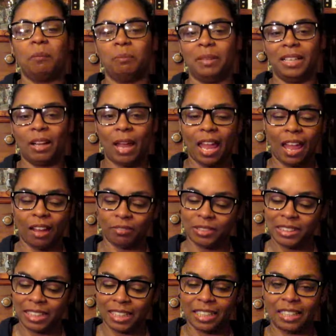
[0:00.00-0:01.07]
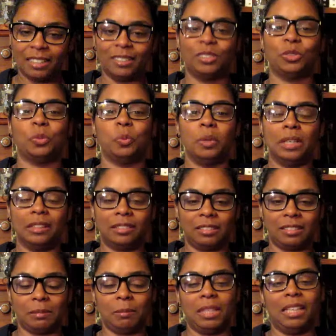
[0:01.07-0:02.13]
But everything else
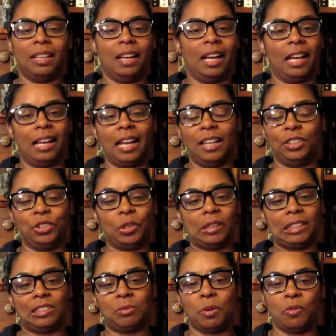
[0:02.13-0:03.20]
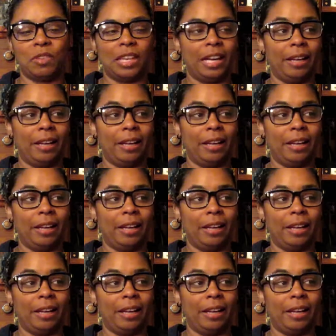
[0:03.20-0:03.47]
works for me, and I enjoyed this movie.